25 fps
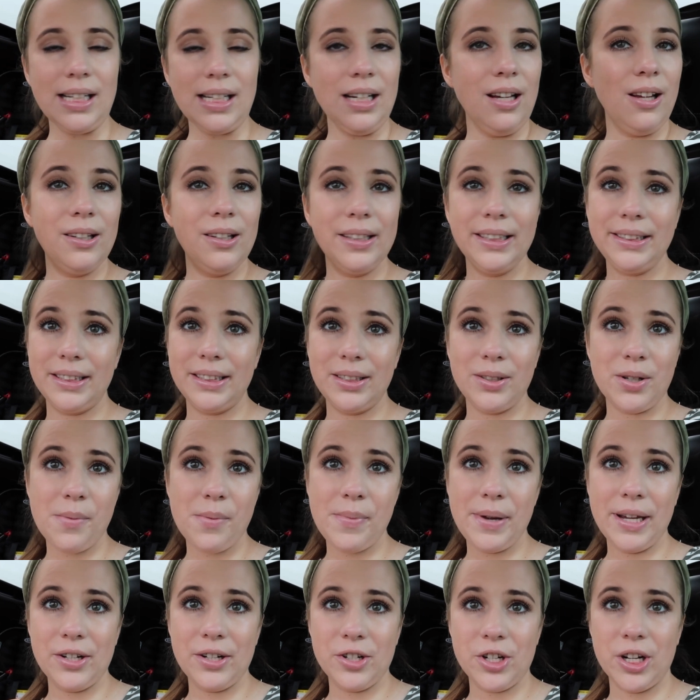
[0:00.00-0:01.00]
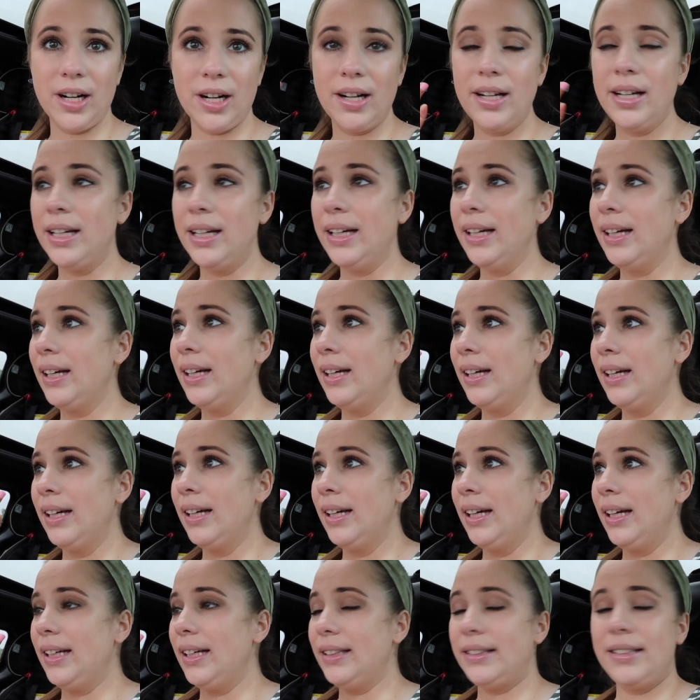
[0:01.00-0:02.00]
I'll insert a picture.
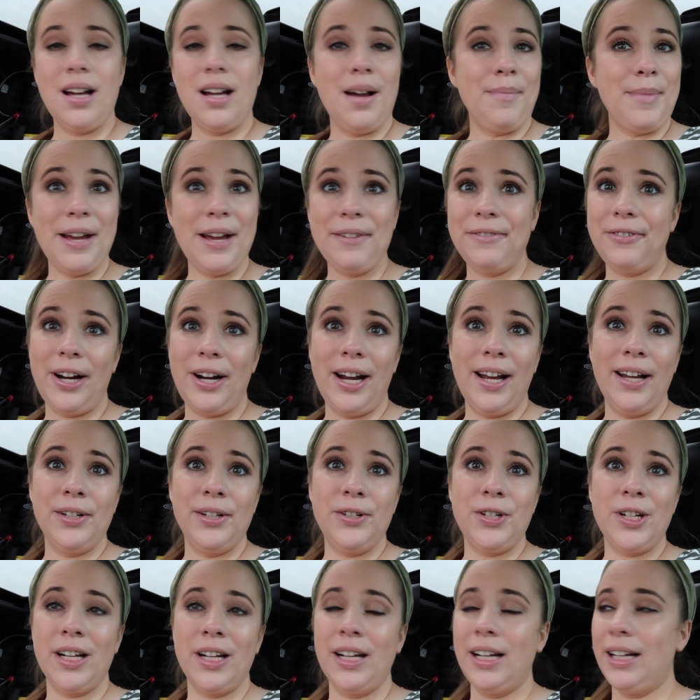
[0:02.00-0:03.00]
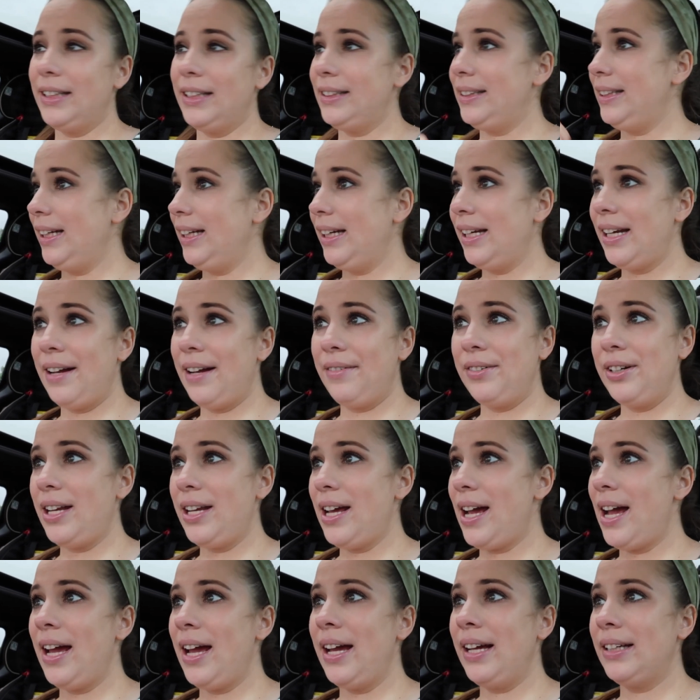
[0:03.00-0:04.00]
It's on my fridge. I see it every
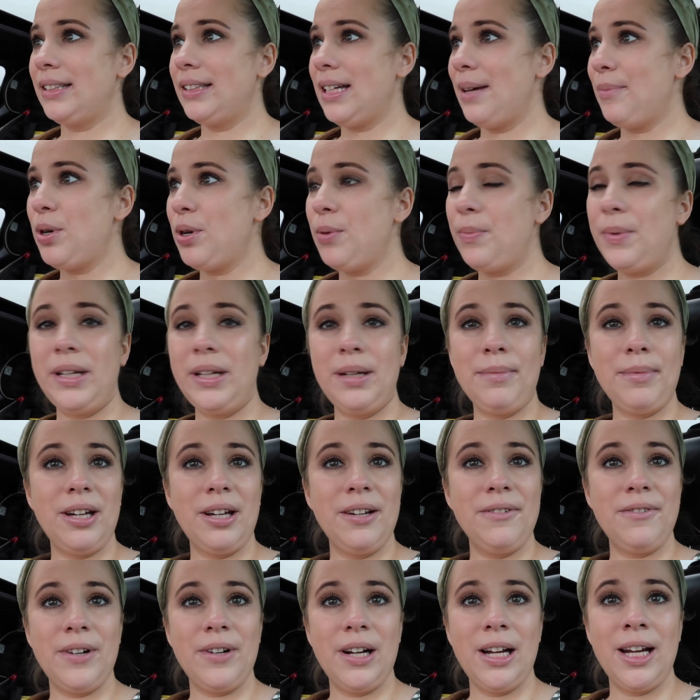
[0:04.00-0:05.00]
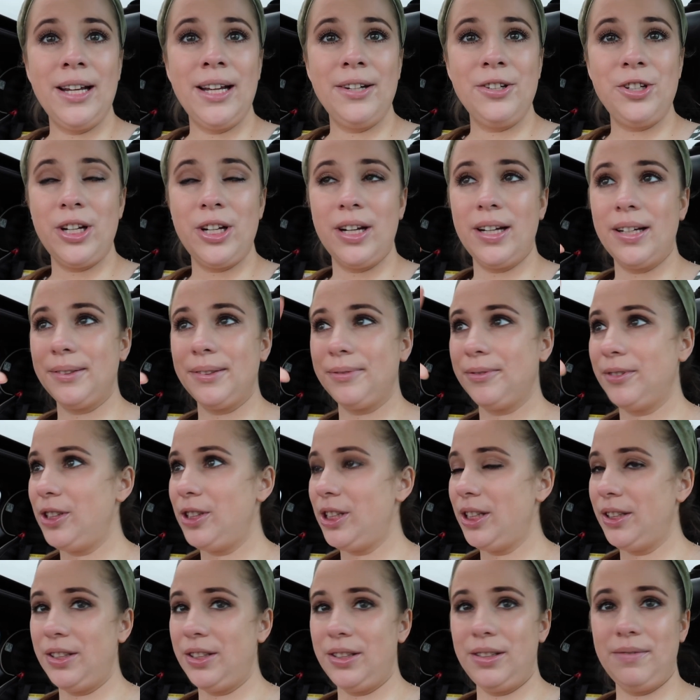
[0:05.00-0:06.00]
day as I'm opening my fridge.
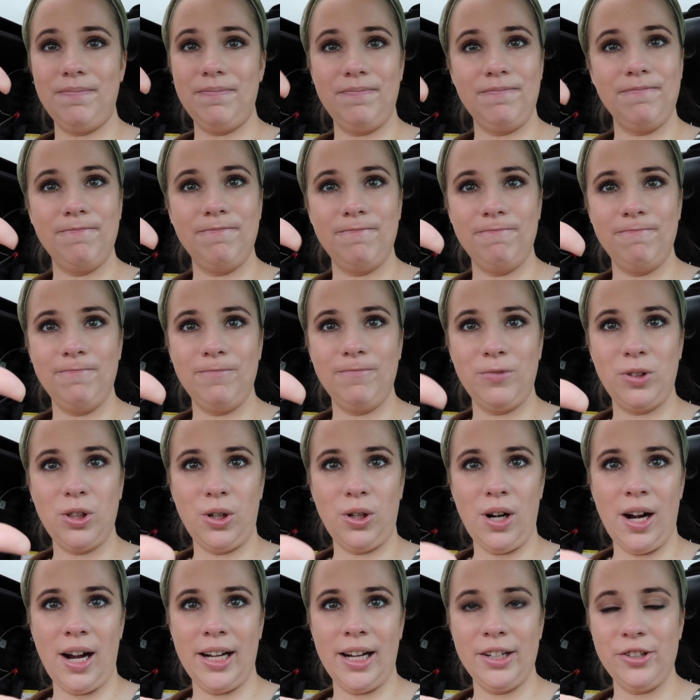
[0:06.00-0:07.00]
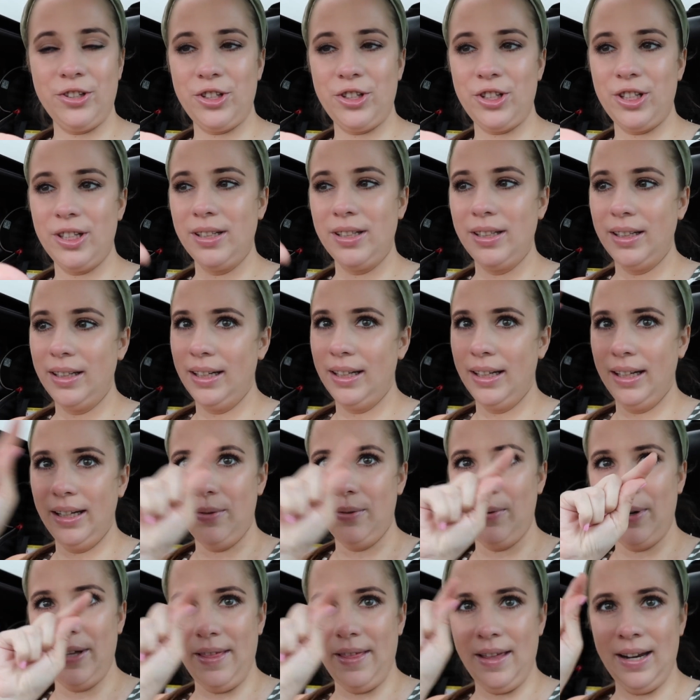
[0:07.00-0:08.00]
Just crotch
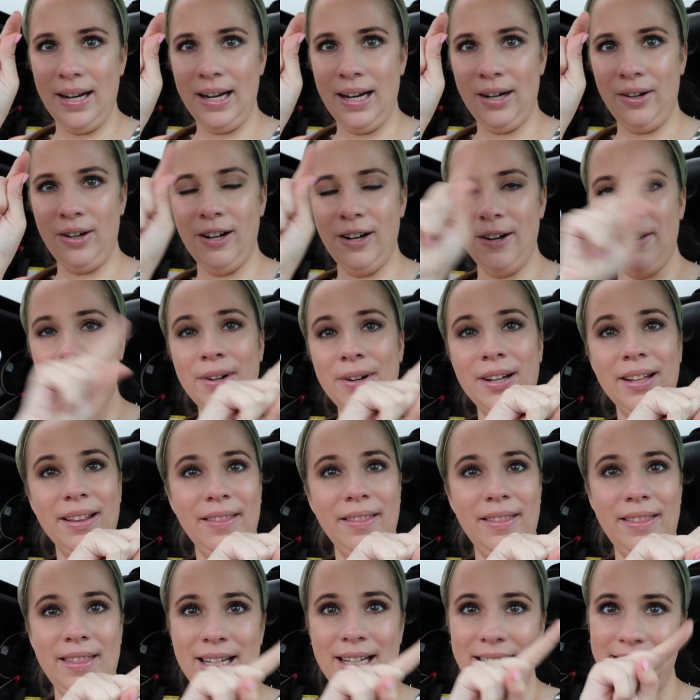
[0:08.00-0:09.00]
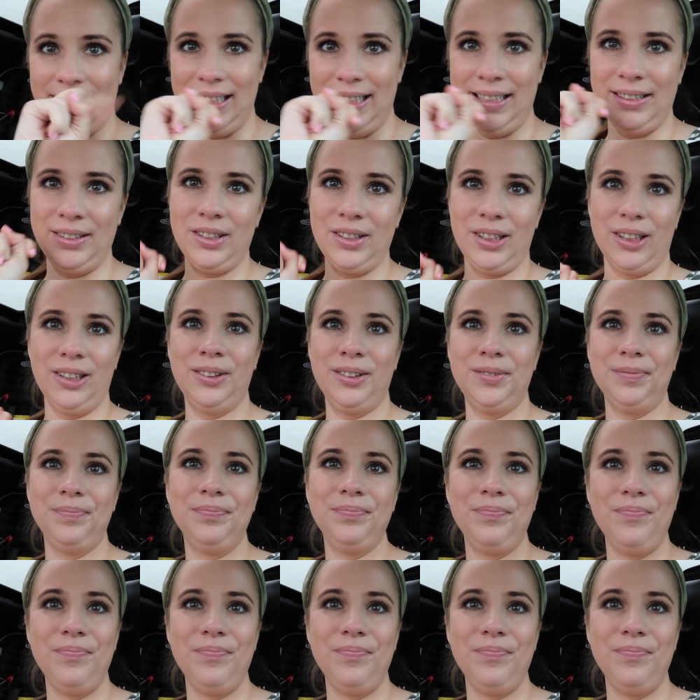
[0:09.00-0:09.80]
with an arrow that says girl.